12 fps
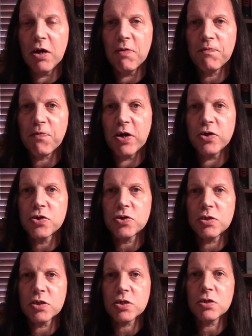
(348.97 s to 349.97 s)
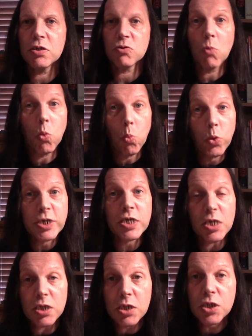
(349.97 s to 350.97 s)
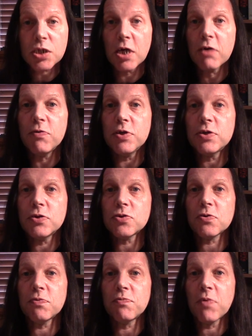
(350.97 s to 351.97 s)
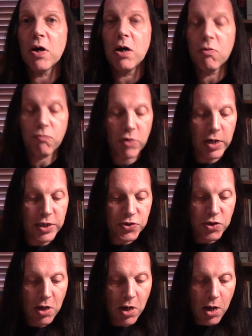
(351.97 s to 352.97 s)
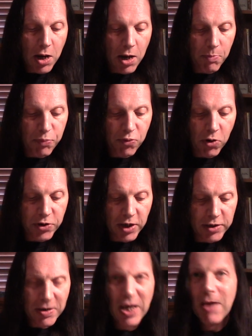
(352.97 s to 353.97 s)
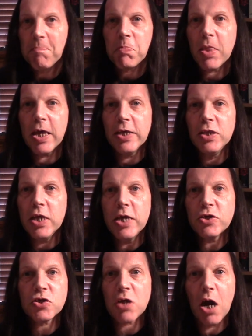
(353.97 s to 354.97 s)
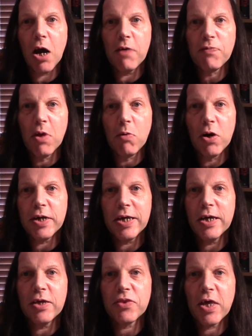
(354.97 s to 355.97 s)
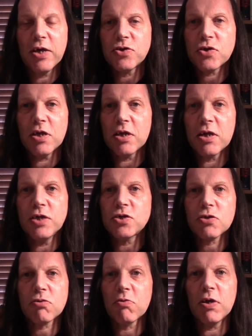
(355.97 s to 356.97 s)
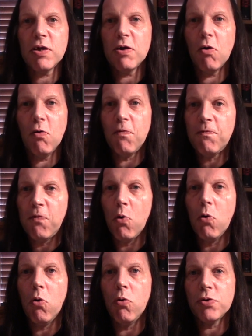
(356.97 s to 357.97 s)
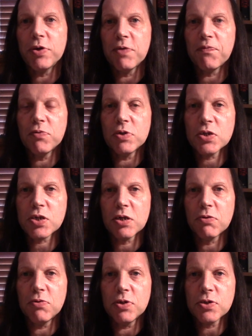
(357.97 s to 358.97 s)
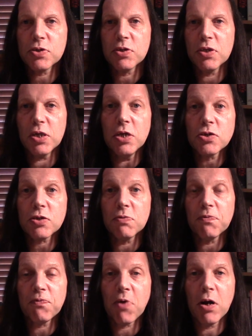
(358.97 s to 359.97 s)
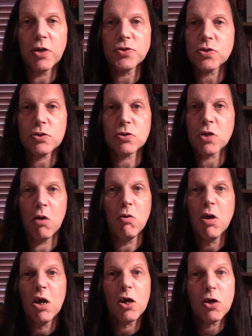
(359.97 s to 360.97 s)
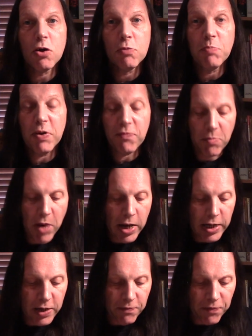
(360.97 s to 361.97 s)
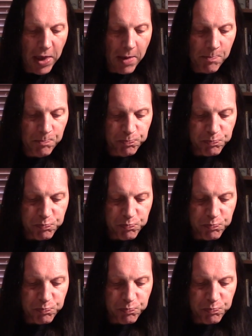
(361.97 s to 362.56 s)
French whiskey distillery to sort of release a product. In the east, I have no idea. There's at least three or four different distilleries to the east of France, so could have been from any of them.